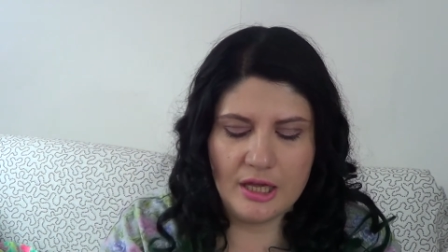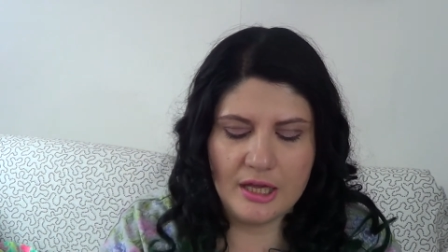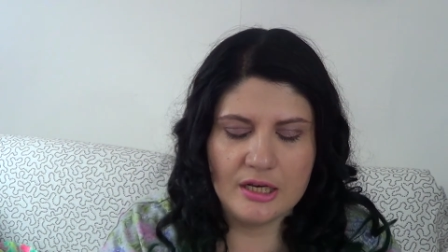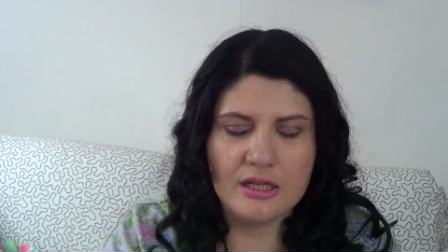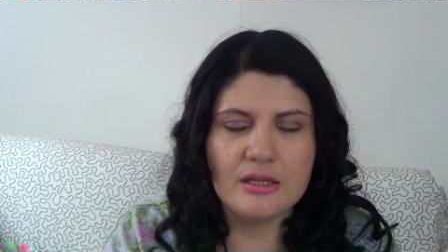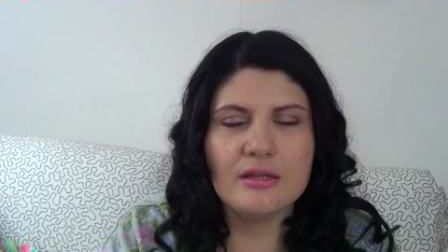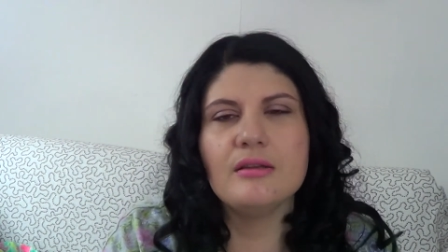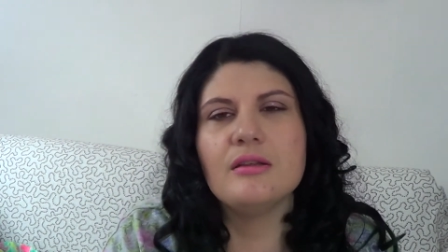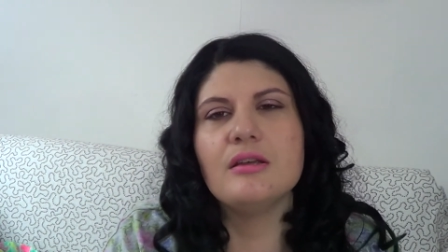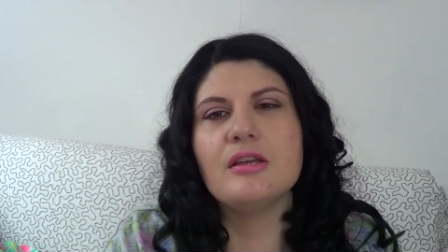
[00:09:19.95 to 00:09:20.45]
and
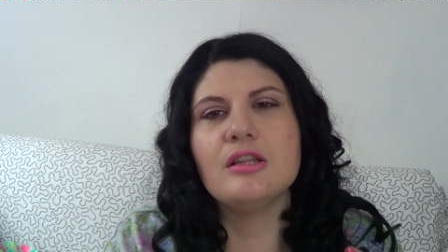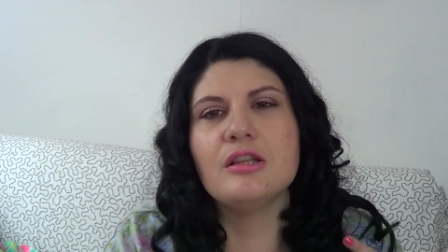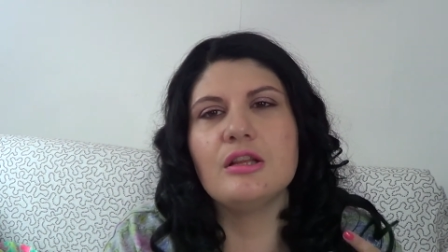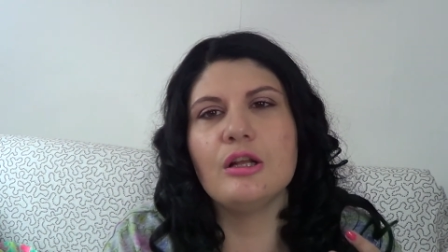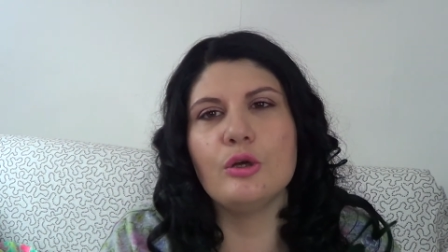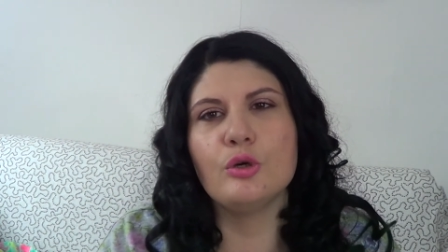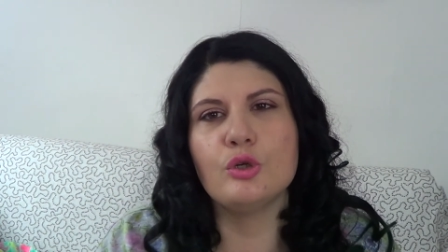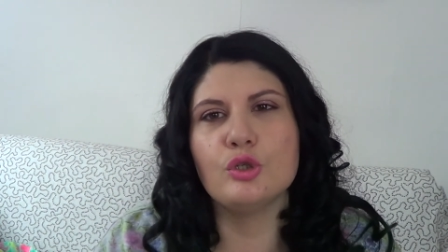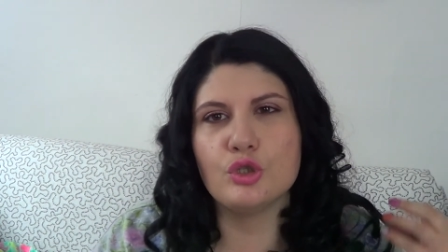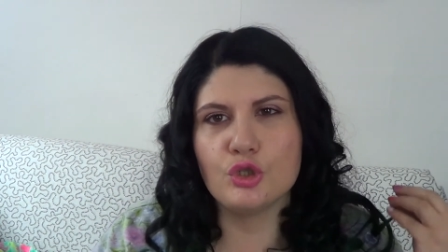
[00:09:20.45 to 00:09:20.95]
it
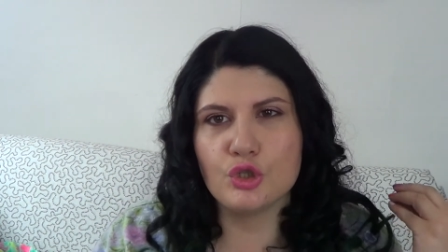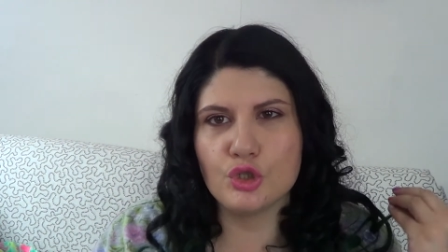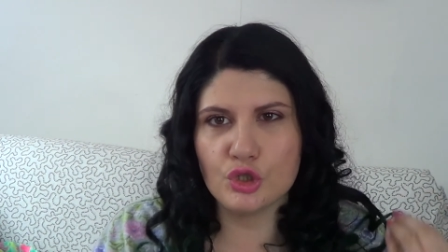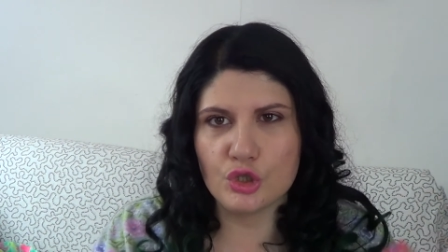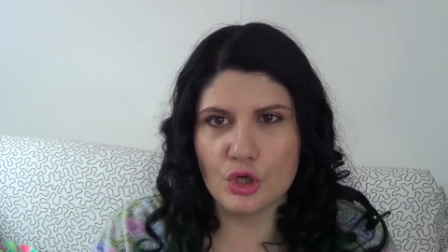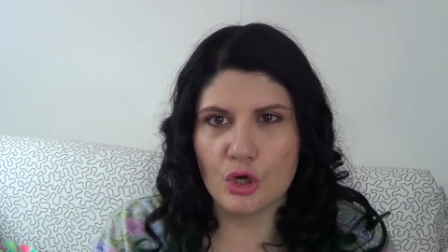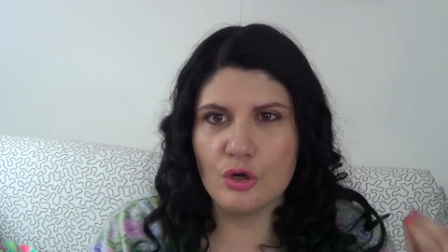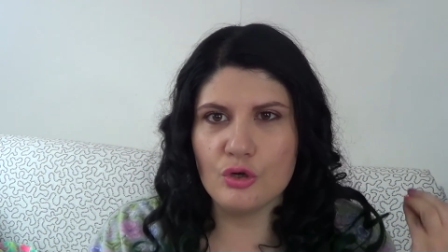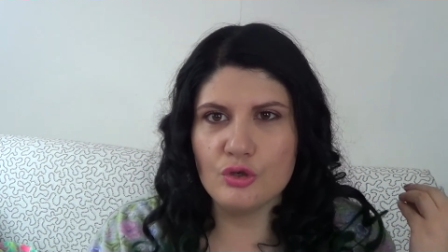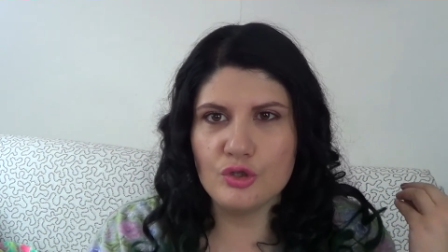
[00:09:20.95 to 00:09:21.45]
looks
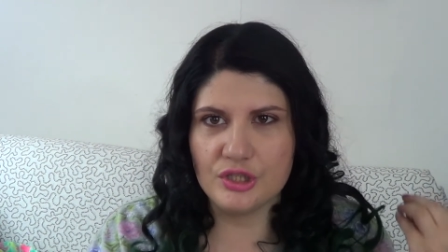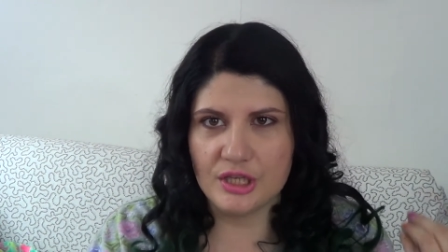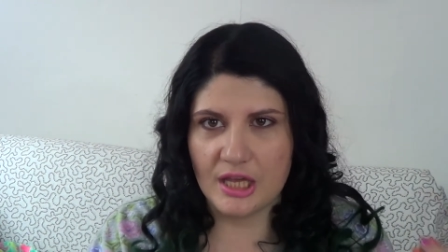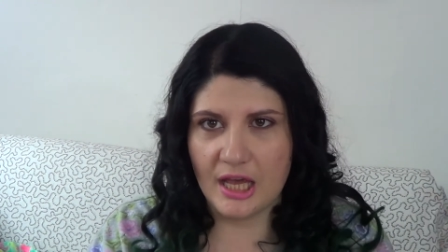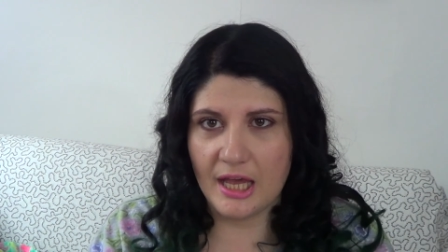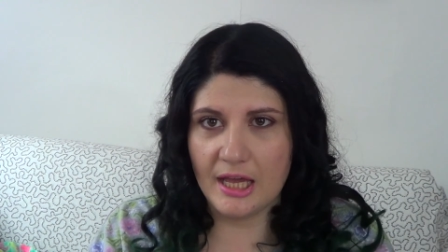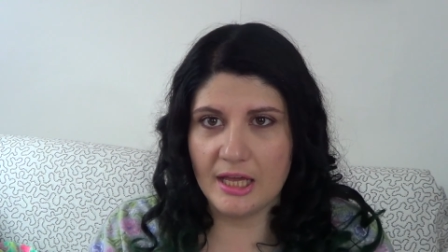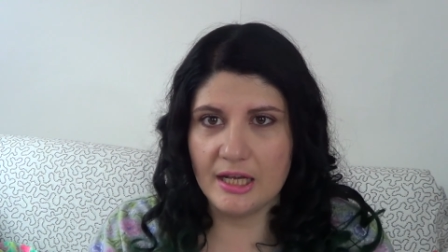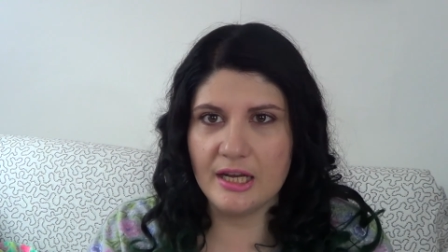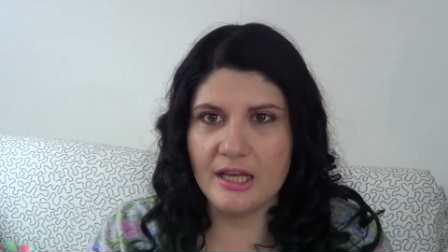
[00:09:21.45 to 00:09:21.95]
so
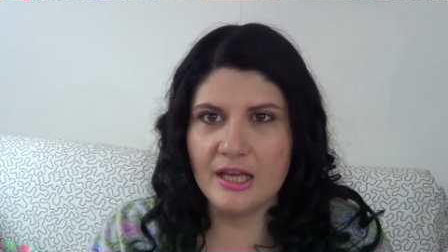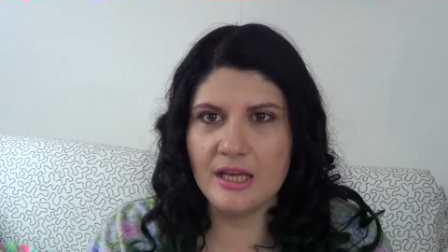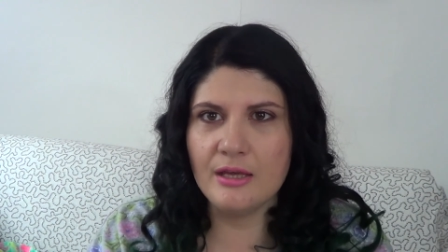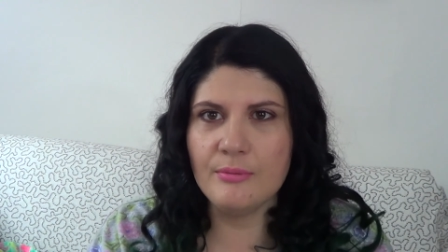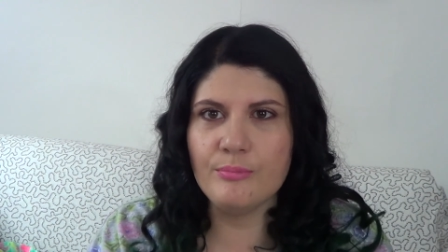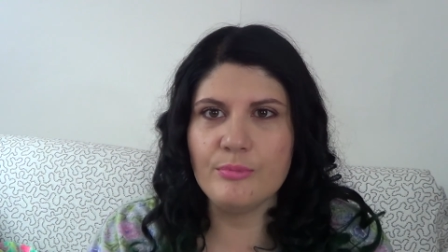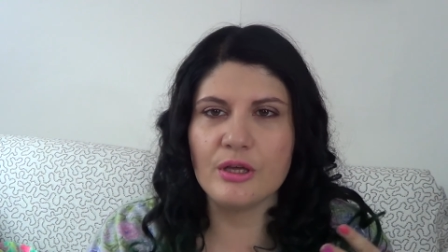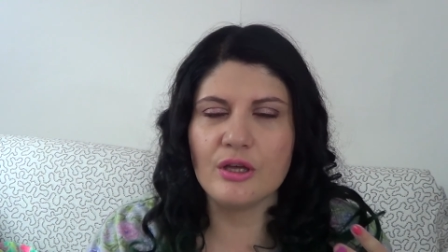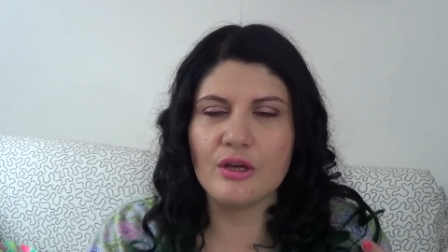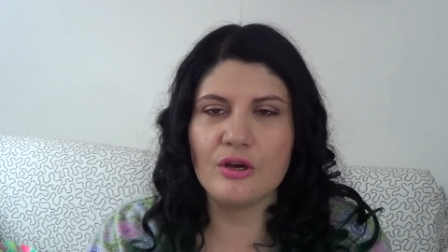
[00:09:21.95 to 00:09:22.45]

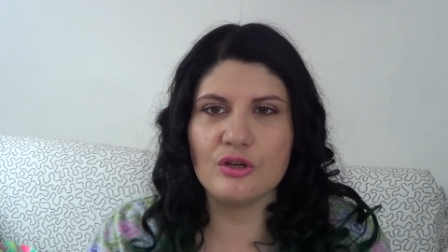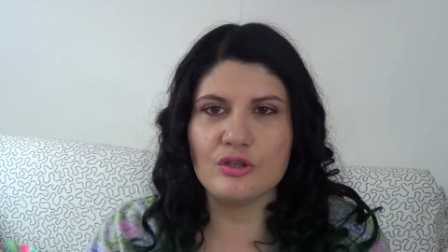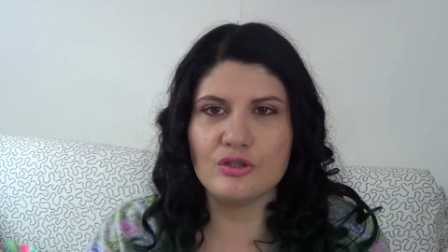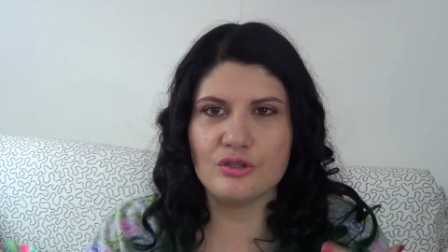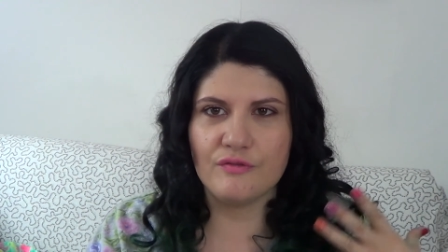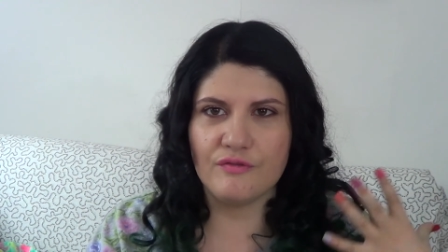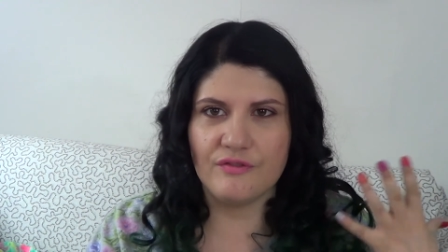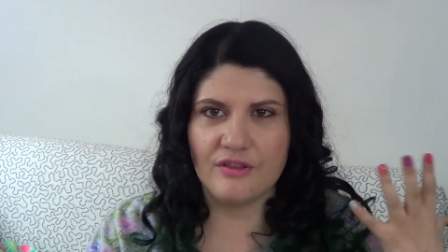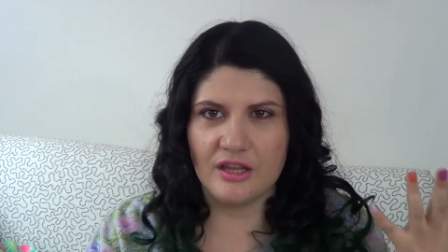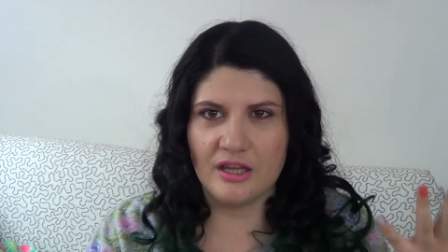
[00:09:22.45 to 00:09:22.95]
shiny because
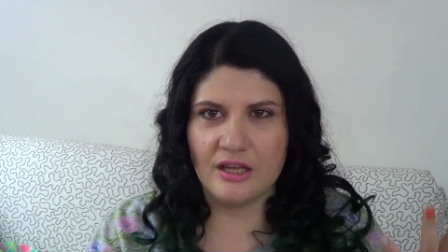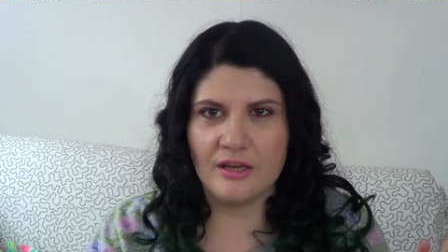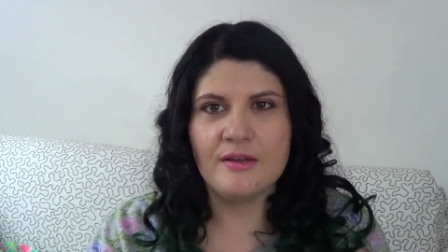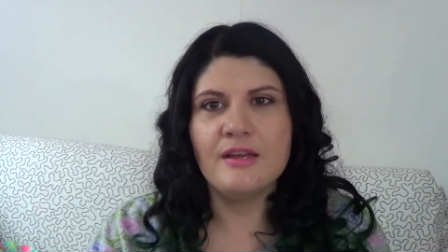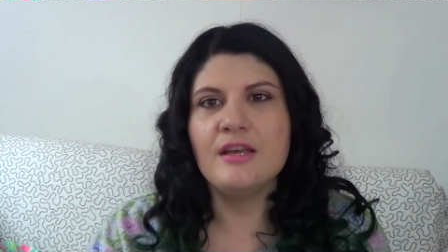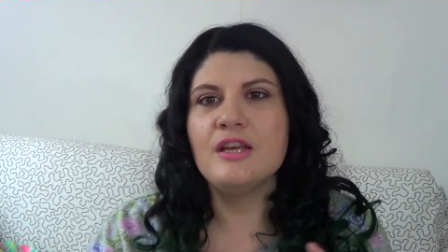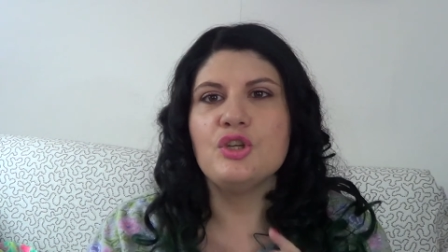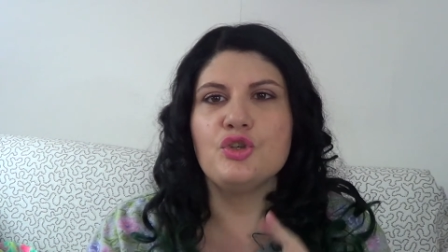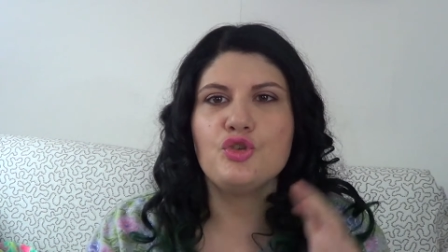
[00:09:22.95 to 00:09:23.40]
of the